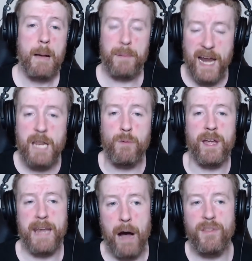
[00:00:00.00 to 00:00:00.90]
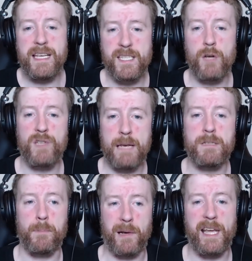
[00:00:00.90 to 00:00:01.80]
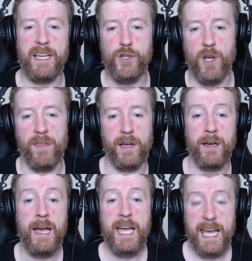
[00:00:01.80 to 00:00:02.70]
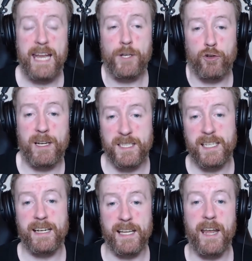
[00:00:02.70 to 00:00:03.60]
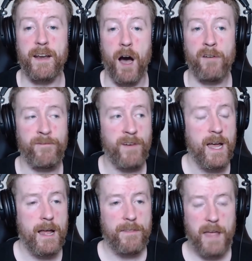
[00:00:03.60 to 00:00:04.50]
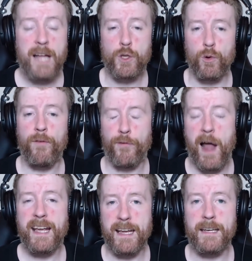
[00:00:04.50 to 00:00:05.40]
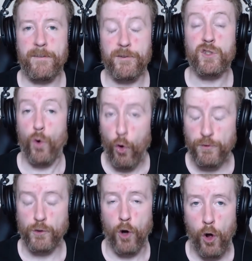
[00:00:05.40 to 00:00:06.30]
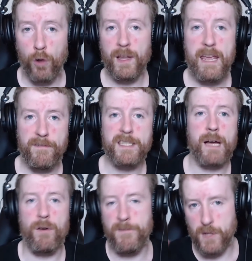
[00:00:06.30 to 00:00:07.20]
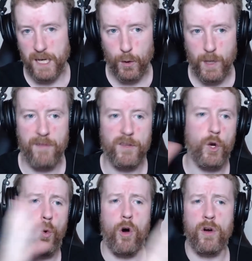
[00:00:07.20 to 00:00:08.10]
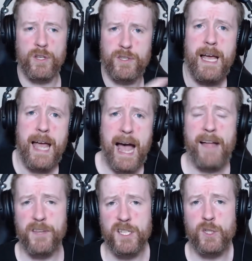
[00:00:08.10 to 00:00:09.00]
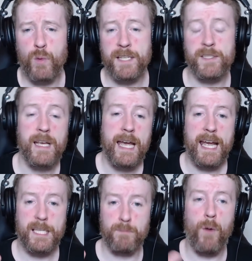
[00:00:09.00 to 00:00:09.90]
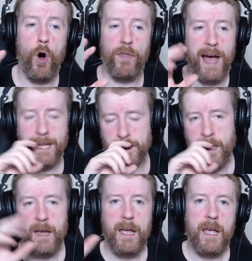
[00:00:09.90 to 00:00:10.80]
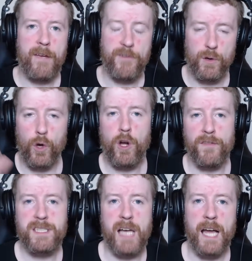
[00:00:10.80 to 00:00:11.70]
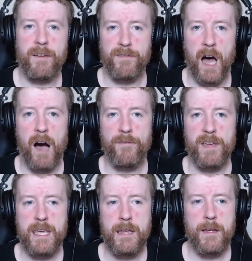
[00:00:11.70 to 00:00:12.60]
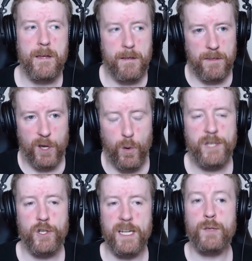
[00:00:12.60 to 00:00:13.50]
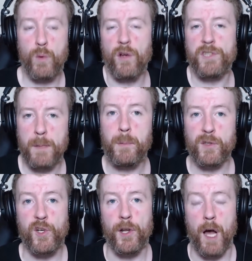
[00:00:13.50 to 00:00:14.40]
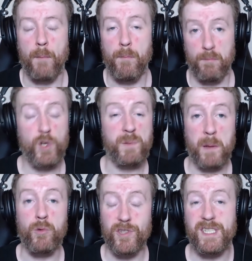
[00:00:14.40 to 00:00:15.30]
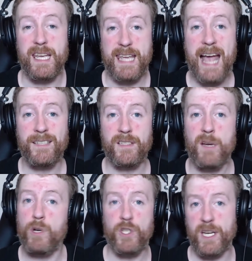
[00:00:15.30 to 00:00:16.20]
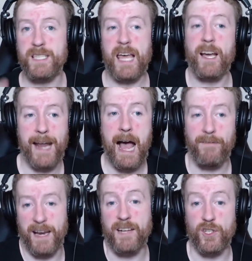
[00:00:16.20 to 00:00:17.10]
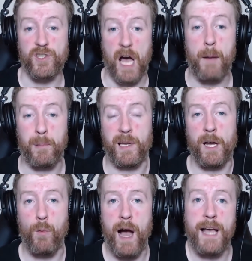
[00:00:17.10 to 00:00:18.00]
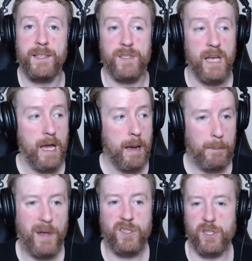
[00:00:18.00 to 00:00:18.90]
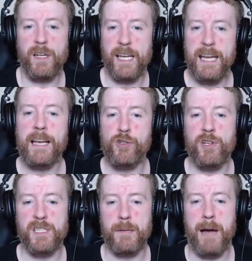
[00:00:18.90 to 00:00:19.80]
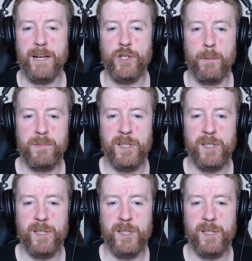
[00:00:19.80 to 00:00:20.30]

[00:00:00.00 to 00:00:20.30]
But anyway, now these two teams are playing each other. Interestingly enough, the actual fragging difference overall evens out if you take into account the quarters and the Swiss. It's more that if you look on the side of Na'Vi, The question is, will Simple turn up? Most people would say yes, in which case they're going to have an edge star player-wise, but certainly an interesting matchup.